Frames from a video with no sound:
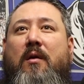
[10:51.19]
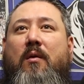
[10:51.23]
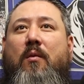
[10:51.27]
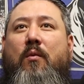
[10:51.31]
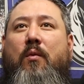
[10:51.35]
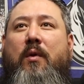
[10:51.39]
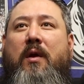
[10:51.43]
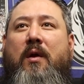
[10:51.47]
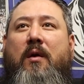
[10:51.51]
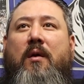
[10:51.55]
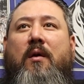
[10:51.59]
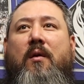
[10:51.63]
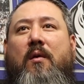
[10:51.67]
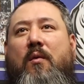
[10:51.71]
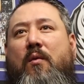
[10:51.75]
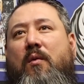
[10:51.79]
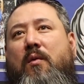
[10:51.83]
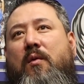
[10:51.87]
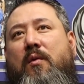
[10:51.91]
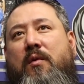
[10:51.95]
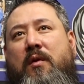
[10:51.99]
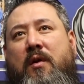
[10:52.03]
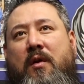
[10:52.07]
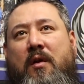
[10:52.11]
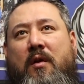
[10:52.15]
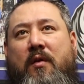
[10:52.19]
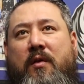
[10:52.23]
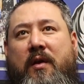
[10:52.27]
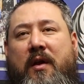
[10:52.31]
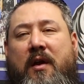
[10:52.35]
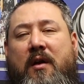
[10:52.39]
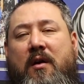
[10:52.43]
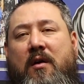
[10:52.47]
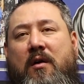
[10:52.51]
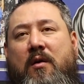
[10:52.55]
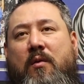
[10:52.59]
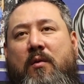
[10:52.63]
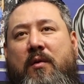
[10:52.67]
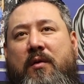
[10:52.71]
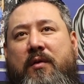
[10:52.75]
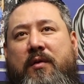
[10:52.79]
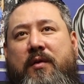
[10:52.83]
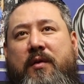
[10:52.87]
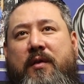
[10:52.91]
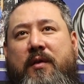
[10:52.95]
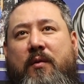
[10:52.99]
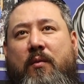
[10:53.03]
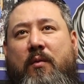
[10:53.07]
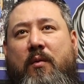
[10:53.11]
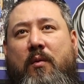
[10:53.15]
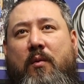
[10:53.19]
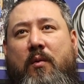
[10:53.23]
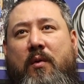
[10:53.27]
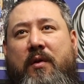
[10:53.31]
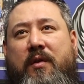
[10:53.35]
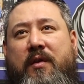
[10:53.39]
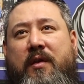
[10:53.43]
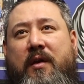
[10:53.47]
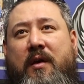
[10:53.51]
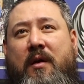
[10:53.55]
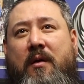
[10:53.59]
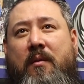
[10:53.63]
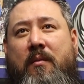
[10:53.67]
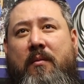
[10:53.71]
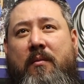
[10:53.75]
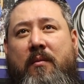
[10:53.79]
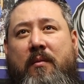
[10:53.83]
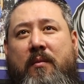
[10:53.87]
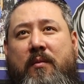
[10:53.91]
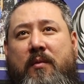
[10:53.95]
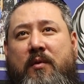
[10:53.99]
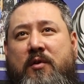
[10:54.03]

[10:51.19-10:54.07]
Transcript: they hung with them.